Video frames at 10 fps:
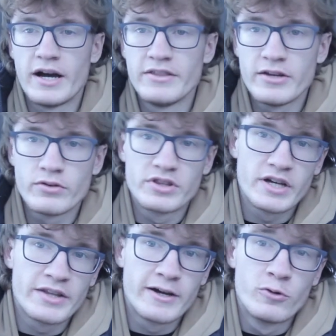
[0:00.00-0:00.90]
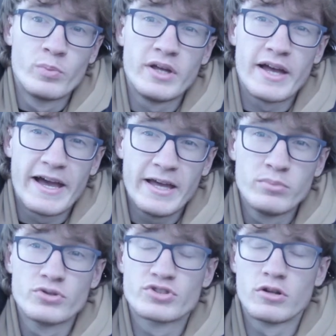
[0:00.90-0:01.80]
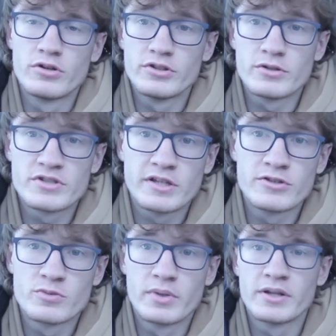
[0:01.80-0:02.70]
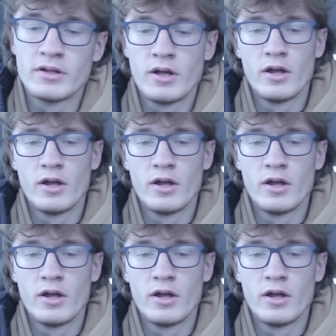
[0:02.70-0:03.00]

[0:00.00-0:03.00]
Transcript: I never thought I would be able to learn those skills, but